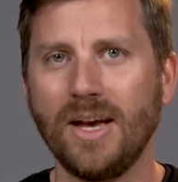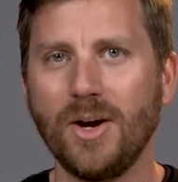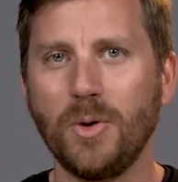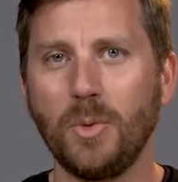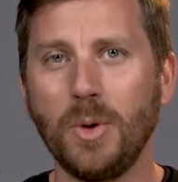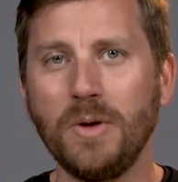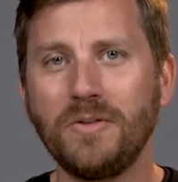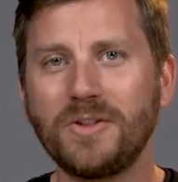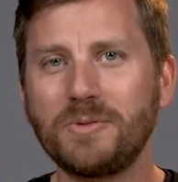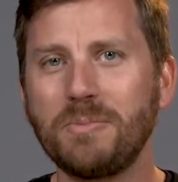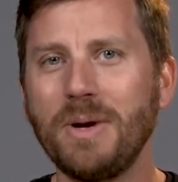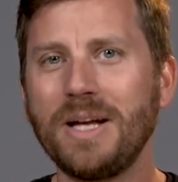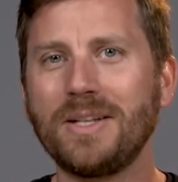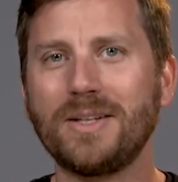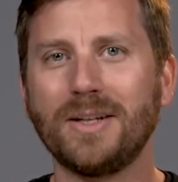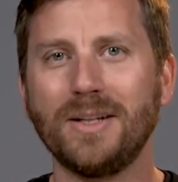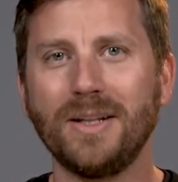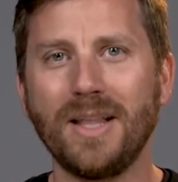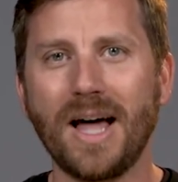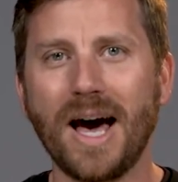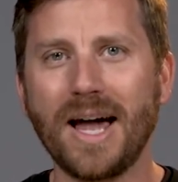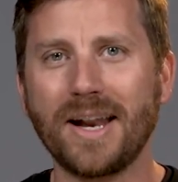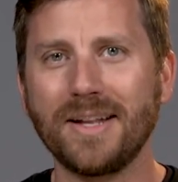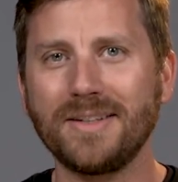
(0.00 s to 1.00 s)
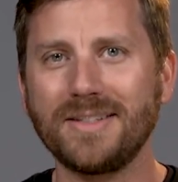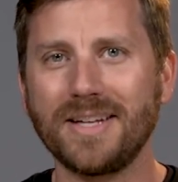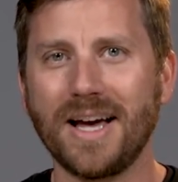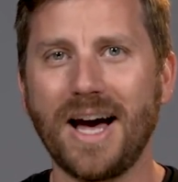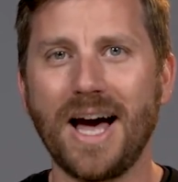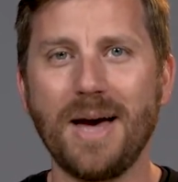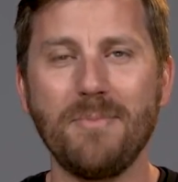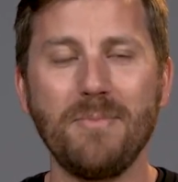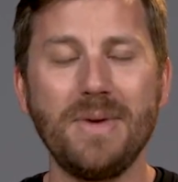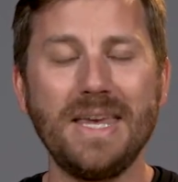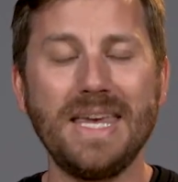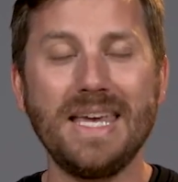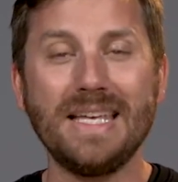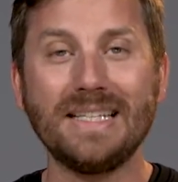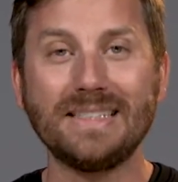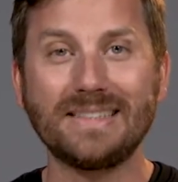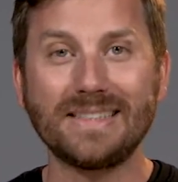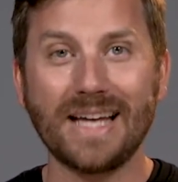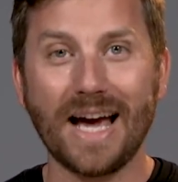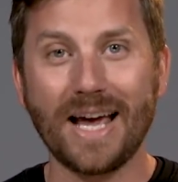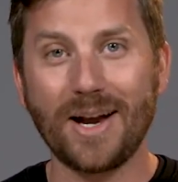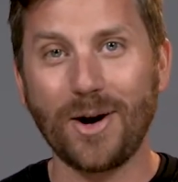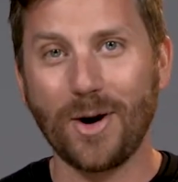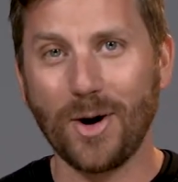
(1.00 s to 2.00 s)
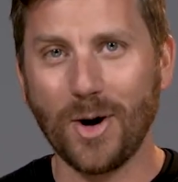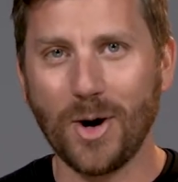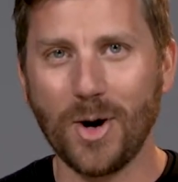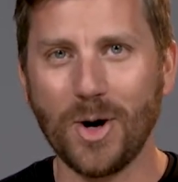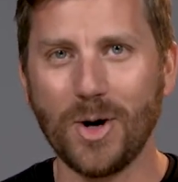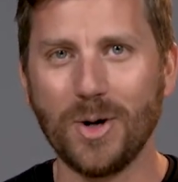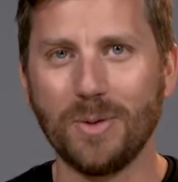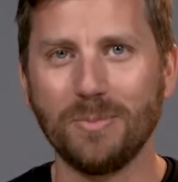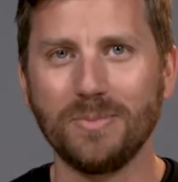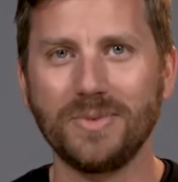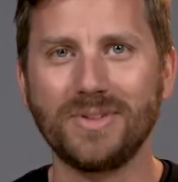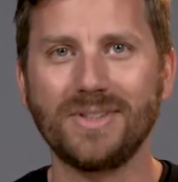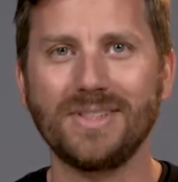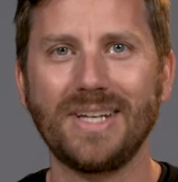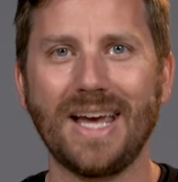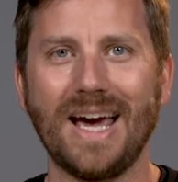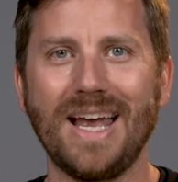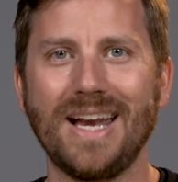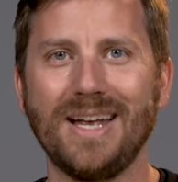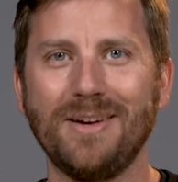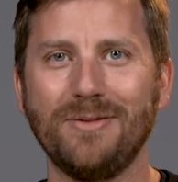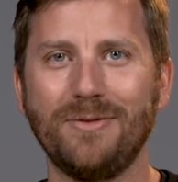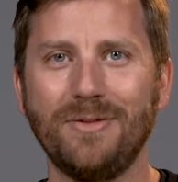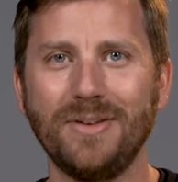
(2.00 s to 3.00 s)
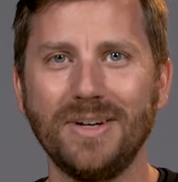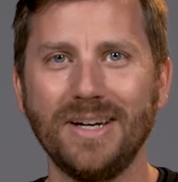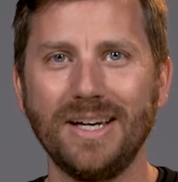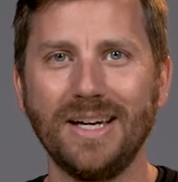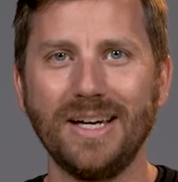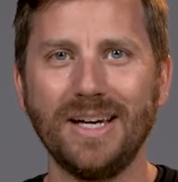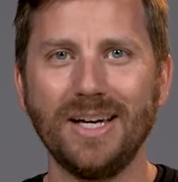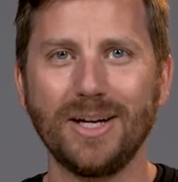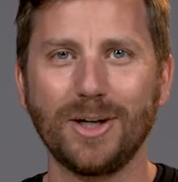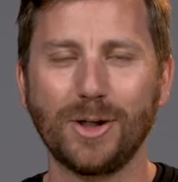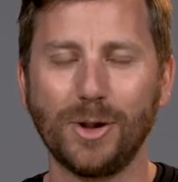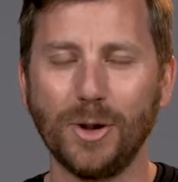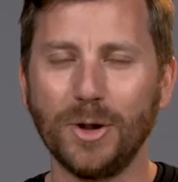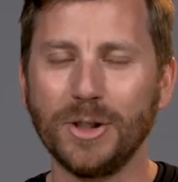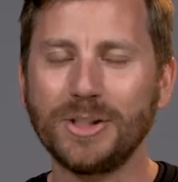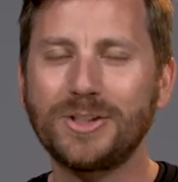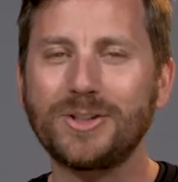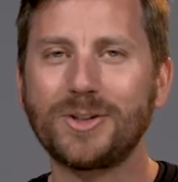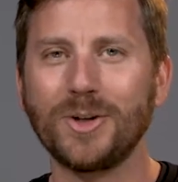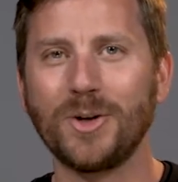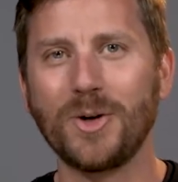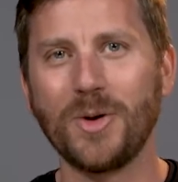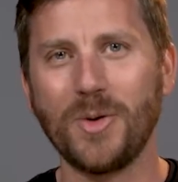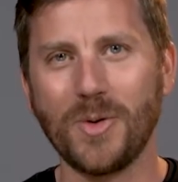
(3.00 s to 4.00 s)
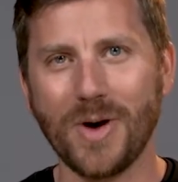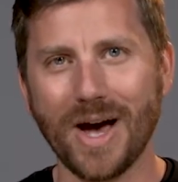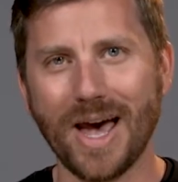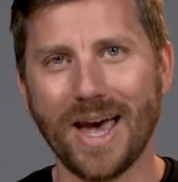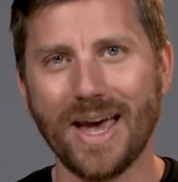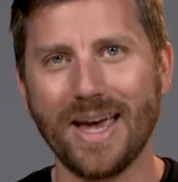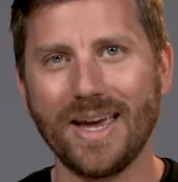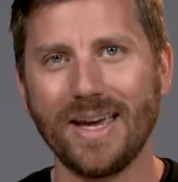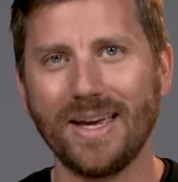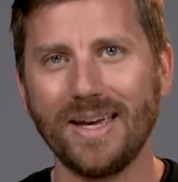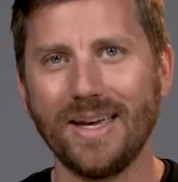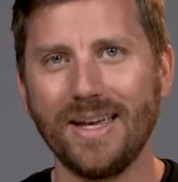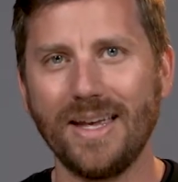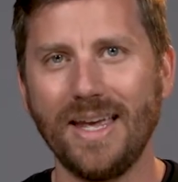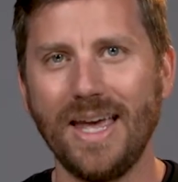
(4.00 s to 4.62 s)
We've spent a lot of time inside our homes, kind of cloistered away.